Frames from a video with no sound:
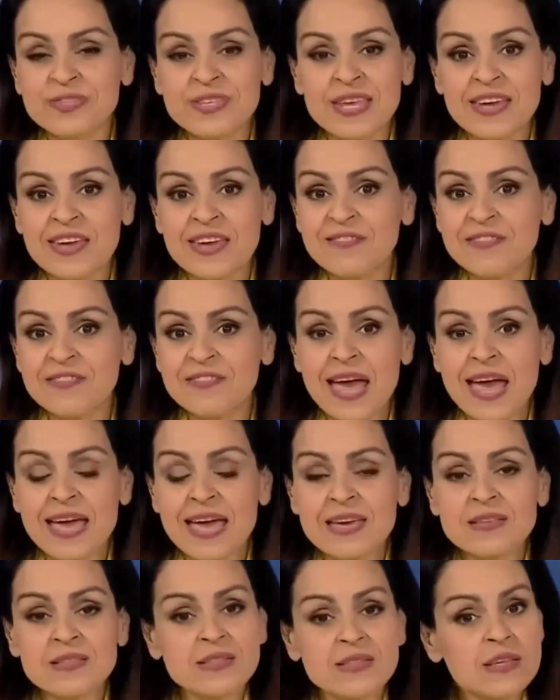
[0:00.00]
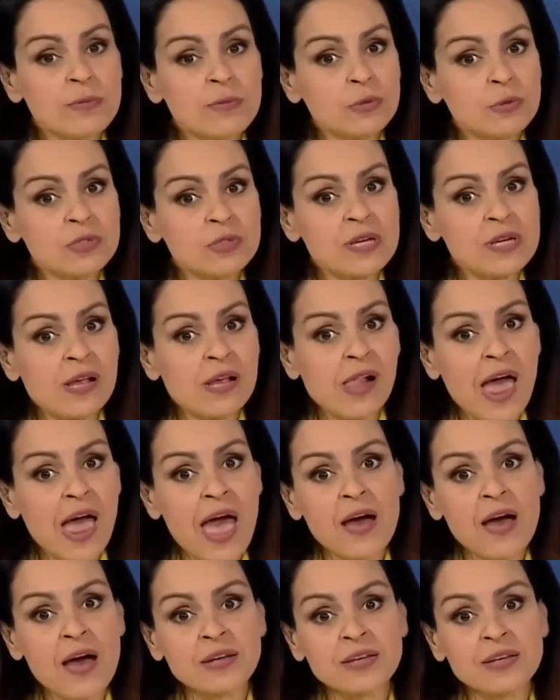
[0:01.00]
that even a simpleton
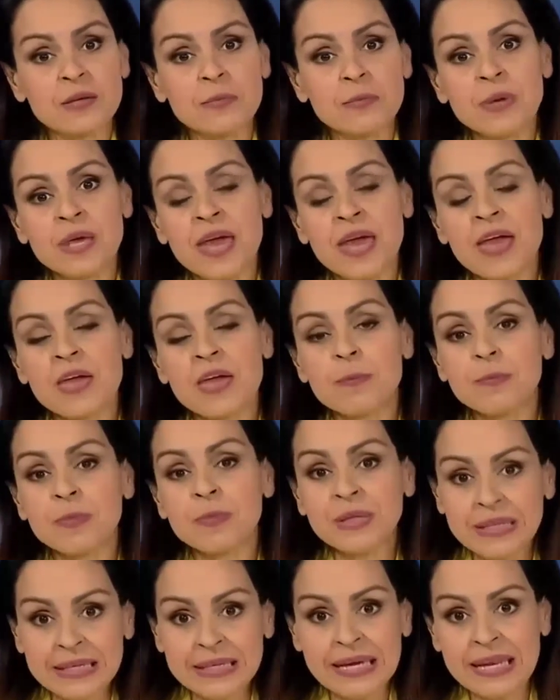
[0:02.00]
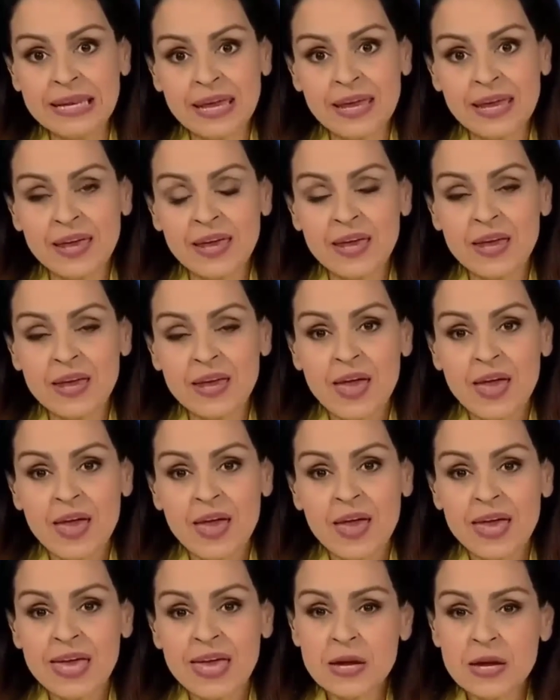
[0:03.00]
clown can be a billionaire.
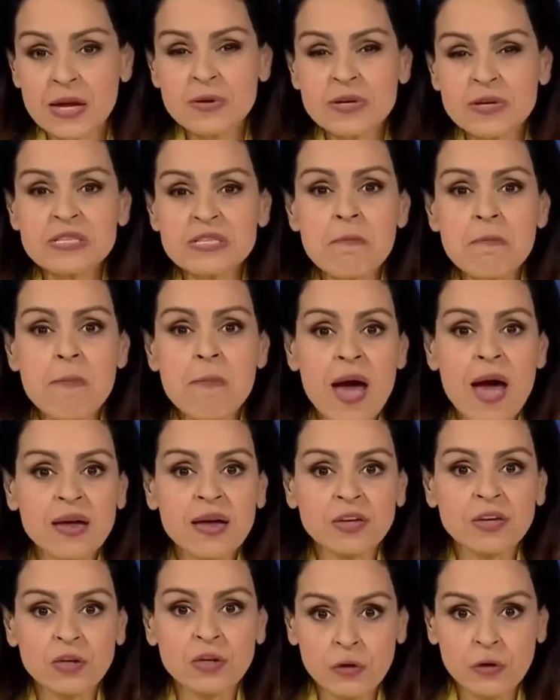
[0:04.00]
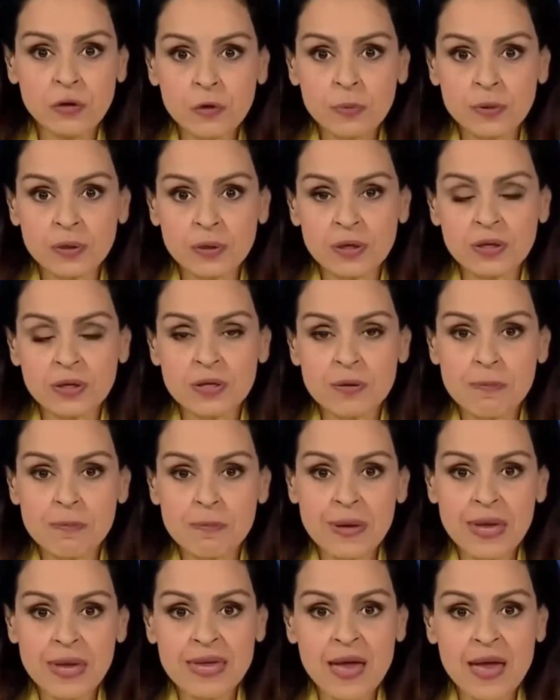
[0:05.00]
Here is Mark Cuban
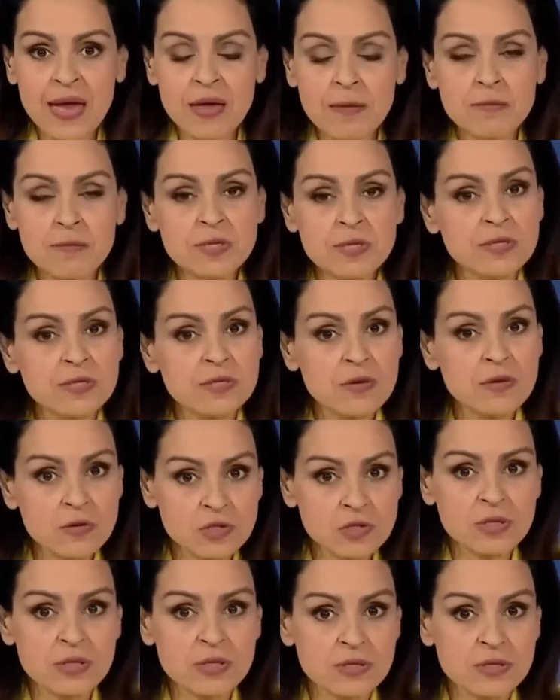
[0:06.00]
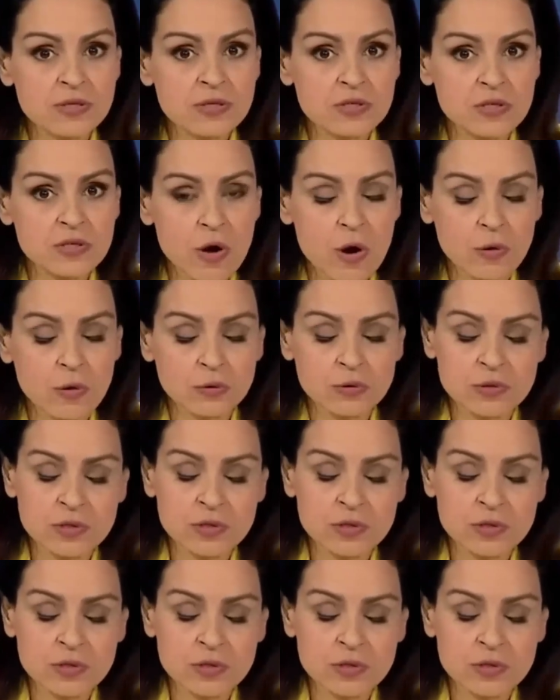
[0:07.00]
being a misogynist dolt.